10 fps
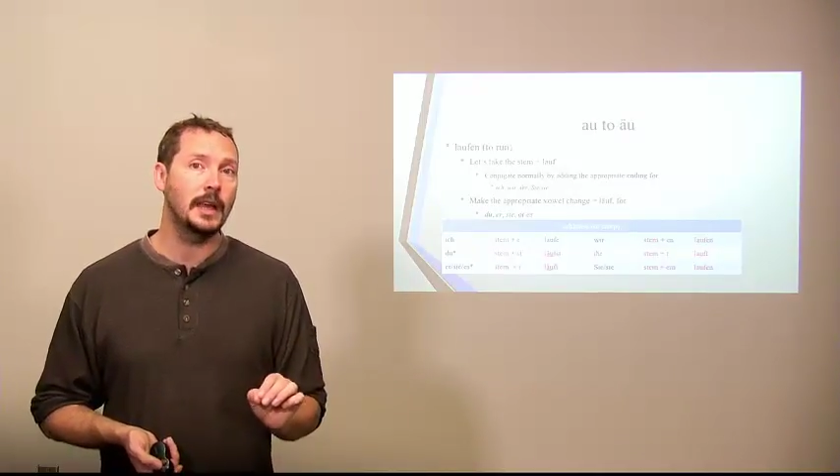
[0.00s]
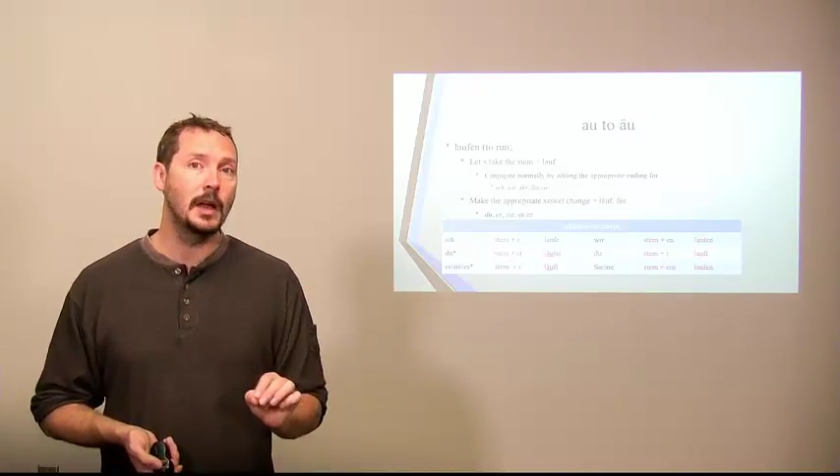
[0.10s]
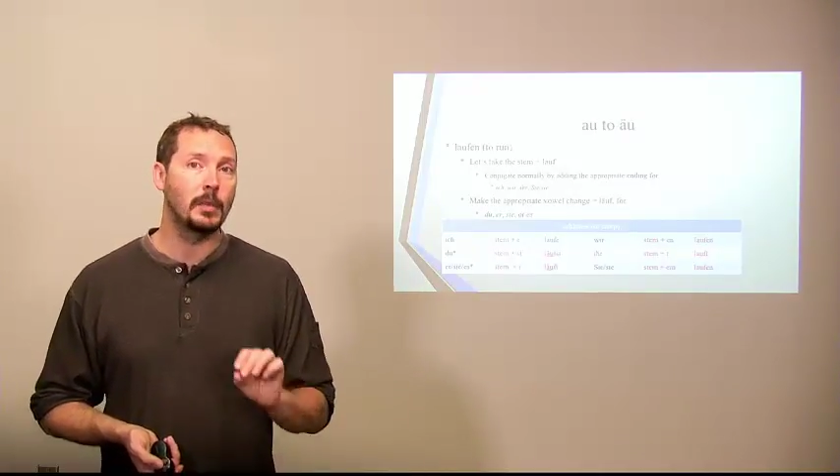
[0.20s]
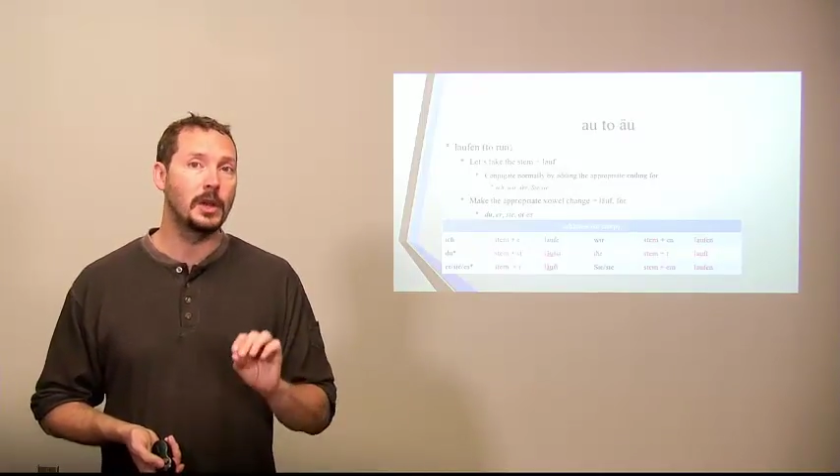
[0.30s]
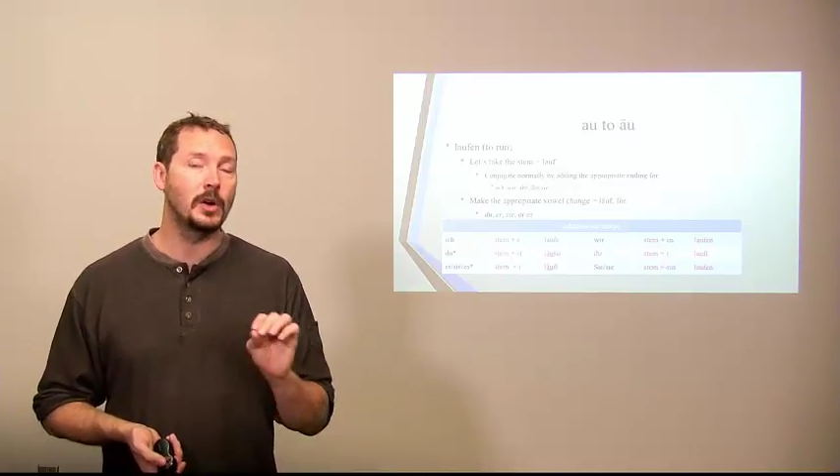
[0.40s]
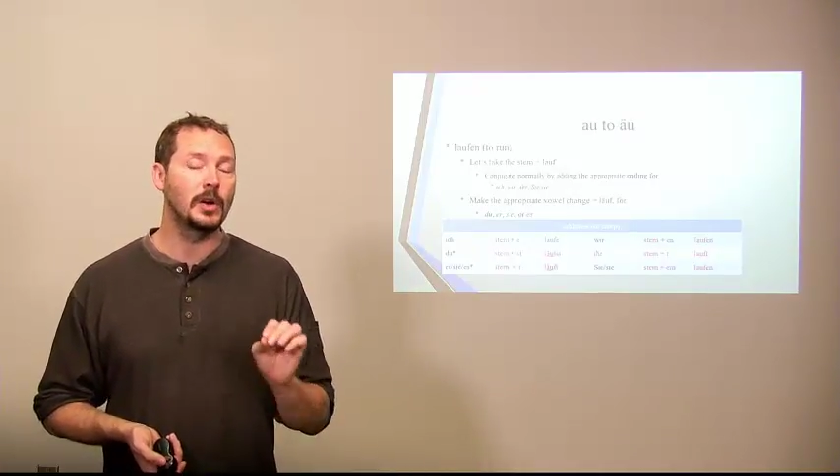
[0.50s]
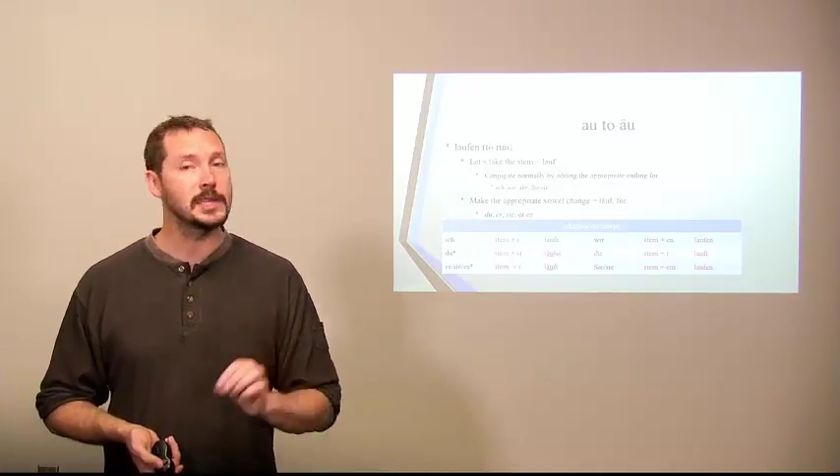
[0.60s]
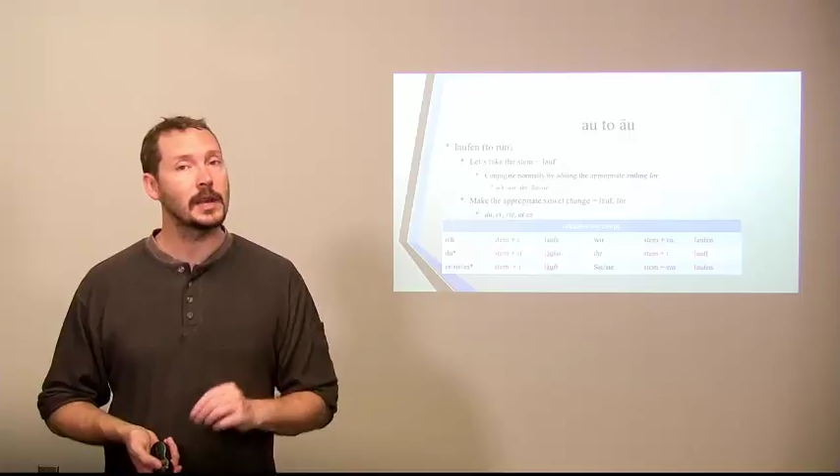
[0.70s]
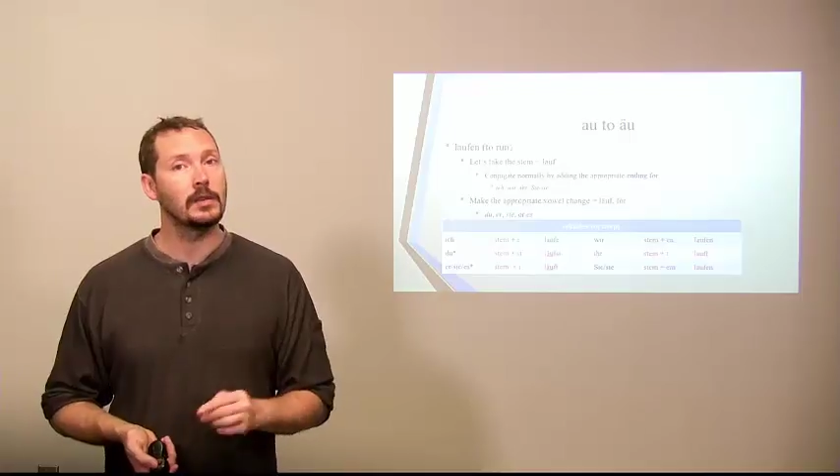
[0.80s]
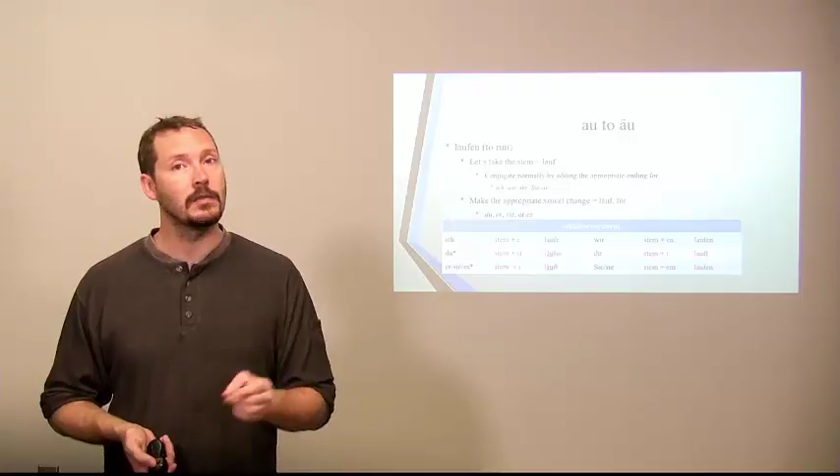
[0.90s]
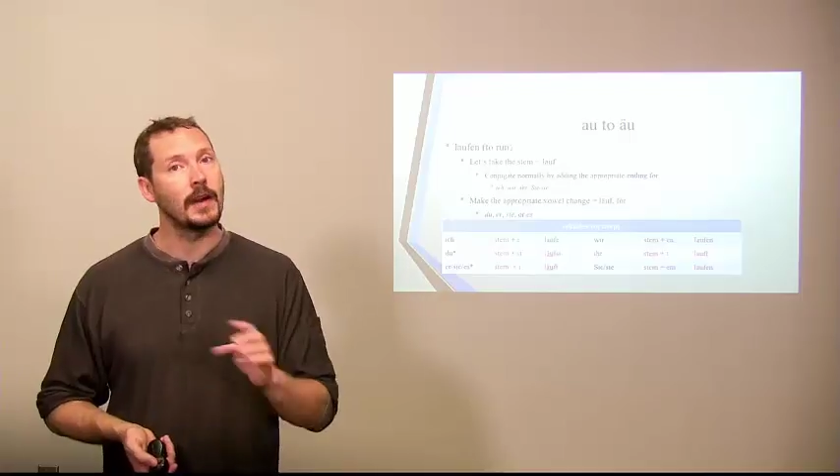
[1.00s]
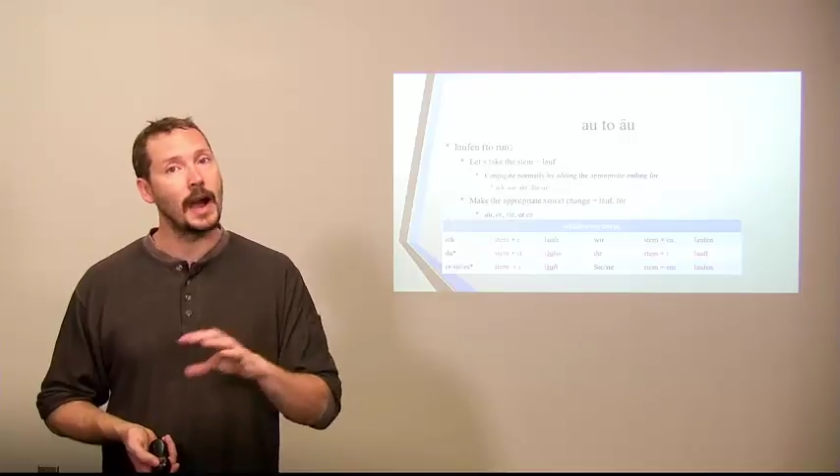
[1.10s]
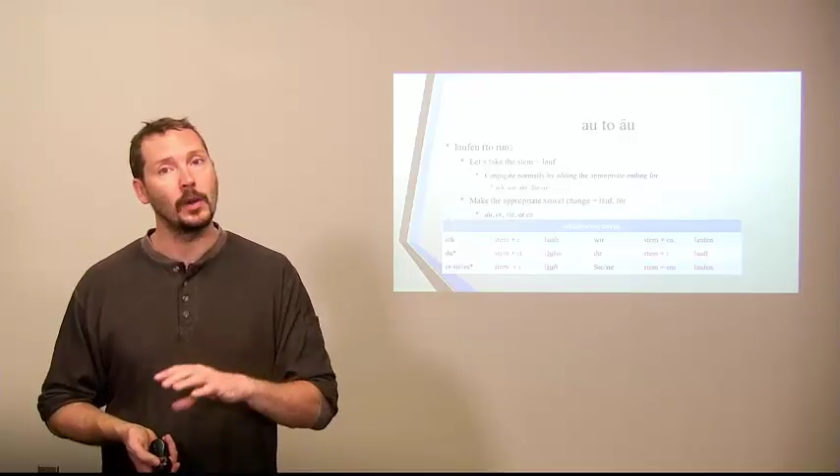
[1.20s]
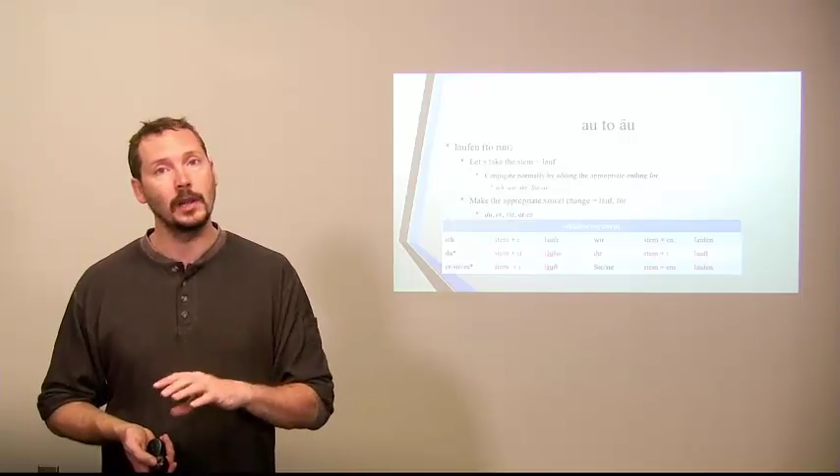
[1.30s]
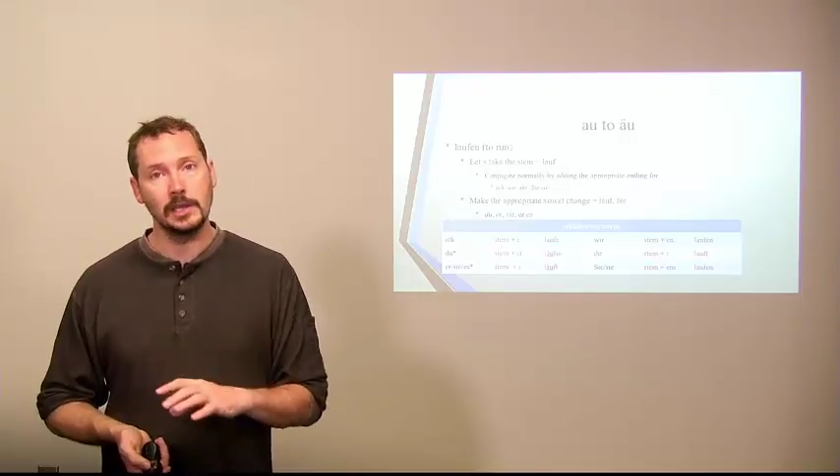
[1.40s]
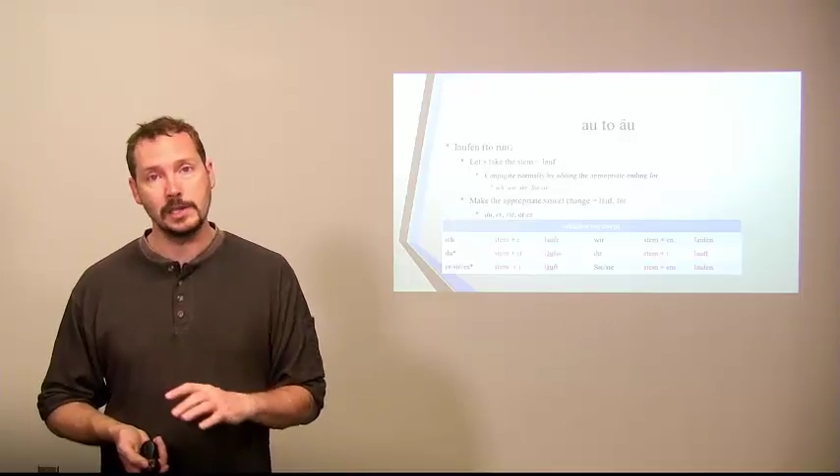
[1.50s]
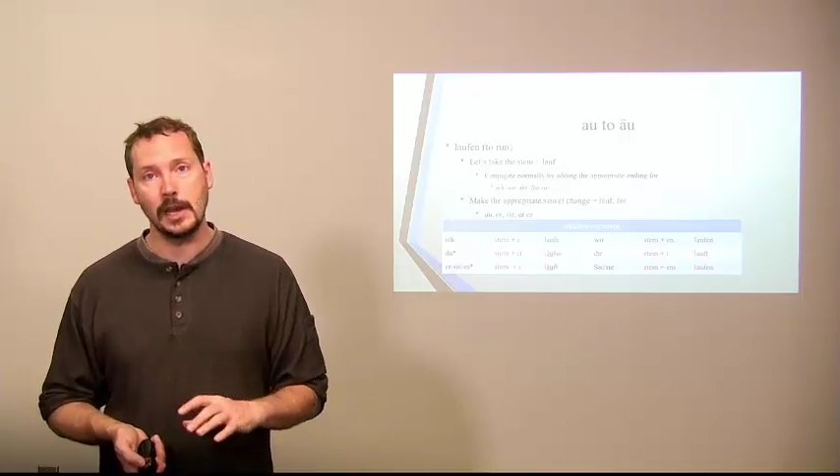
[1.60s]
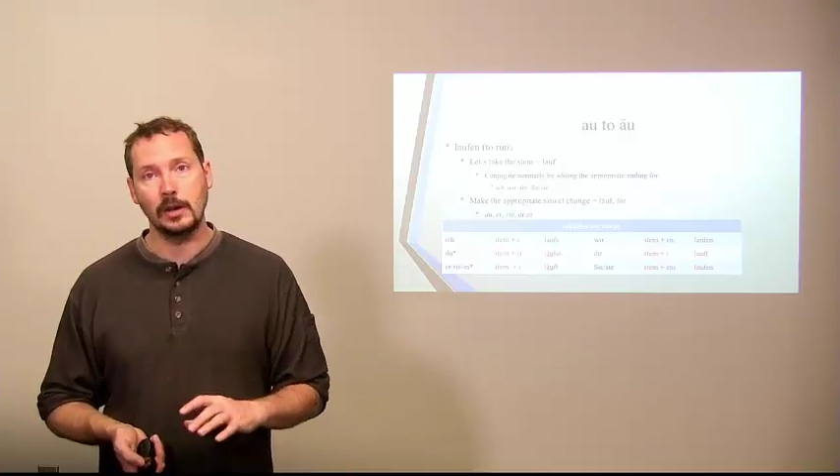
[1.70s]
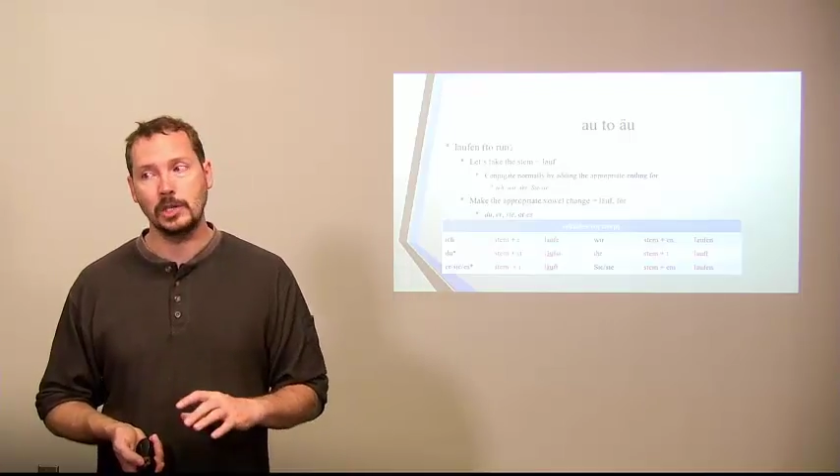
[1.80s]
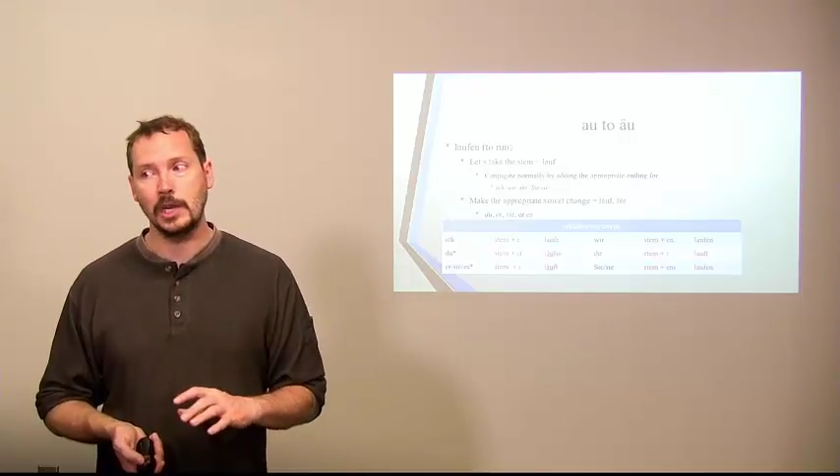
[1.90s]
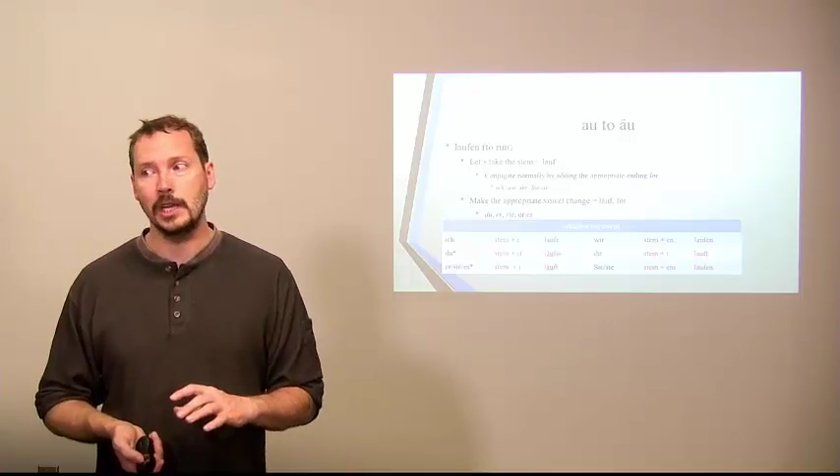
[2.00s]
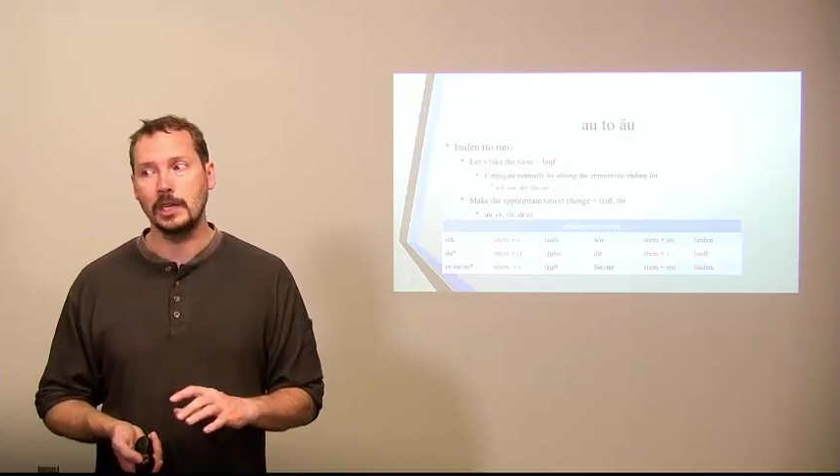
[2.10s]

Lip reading: but notice how the vowel is now changed.